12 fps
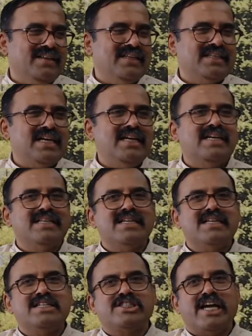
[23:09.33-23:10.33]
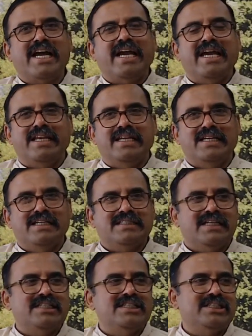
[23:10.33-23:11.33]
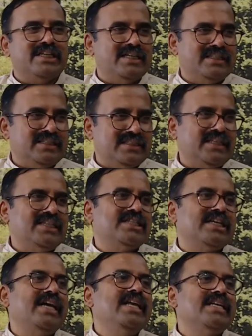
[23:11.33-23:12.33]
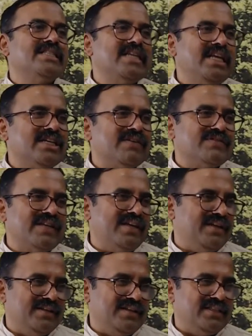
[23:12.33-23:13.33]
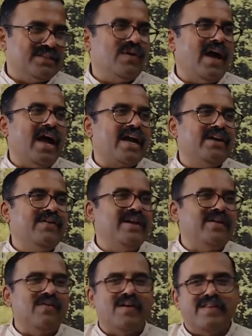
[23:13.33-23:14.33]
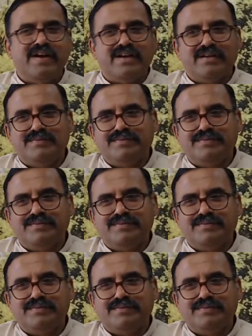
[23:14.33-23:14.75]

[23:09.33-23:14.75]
The sun doesn't shine. Sun shining is the nature of sun. There's no activity more than that.